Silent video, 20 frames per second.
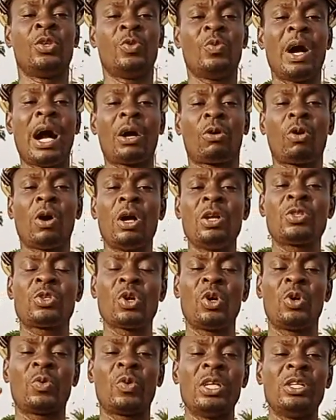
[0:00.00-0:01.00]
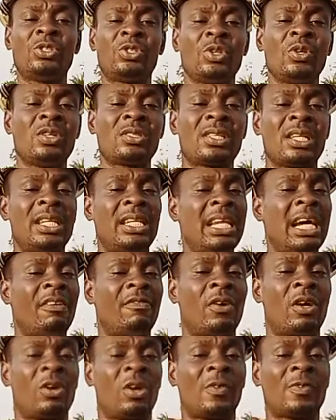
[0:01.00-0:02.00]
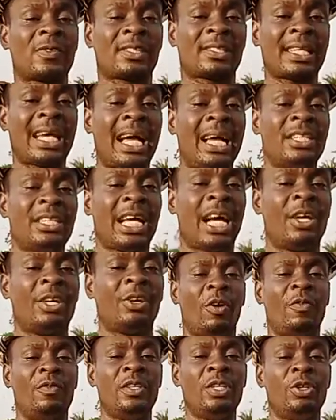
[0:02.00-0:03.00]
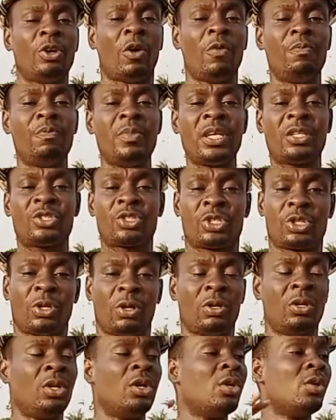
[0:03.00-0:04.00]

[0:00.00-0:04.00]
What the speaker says: you are going to reduce the level of sand in your mixture.